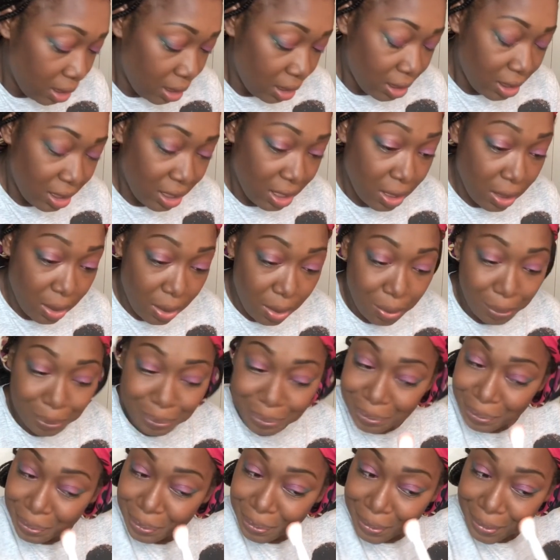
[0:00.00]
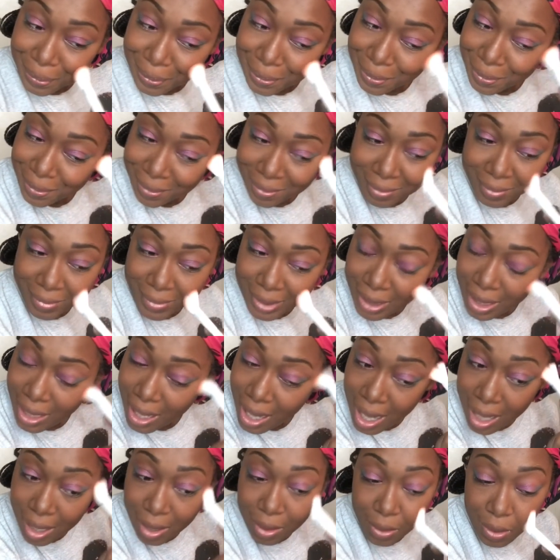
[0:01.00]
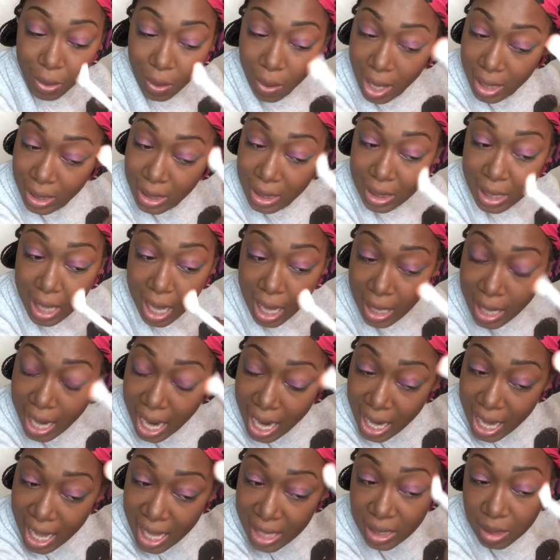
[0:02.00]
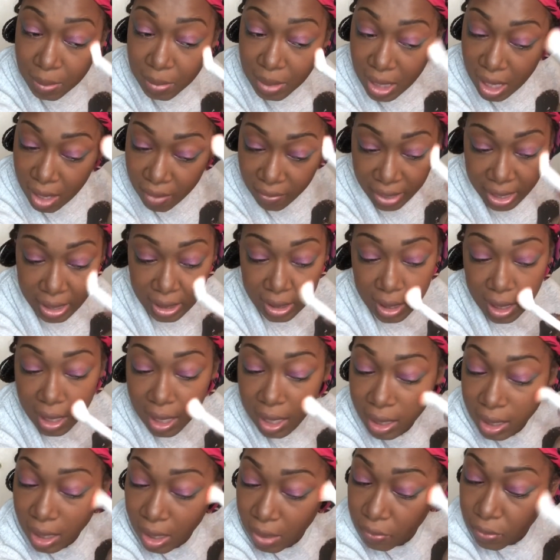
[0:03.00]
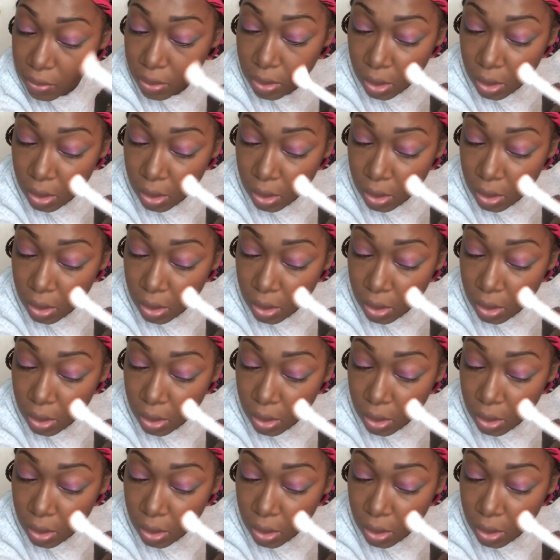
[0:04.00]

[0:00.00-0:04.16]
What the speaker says: you know, I don't know. That has to be the advice that I give you.